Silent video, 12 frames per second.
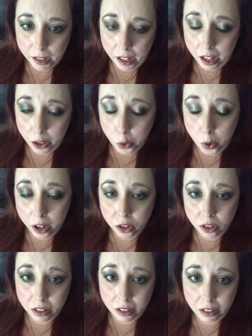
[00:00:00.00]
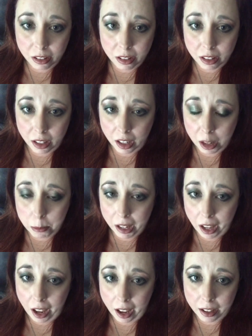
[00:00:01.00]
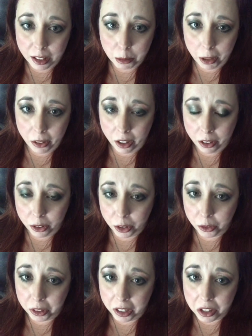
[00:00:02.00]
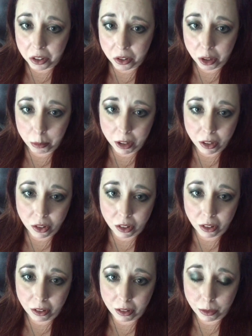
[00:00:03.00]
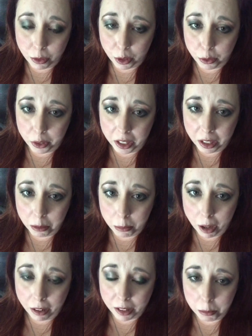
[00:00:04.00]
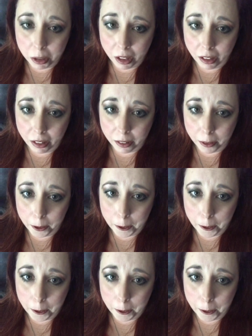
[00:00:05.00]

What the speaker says: any other questions that anybody has about other relationship issues, feel free to inbox me.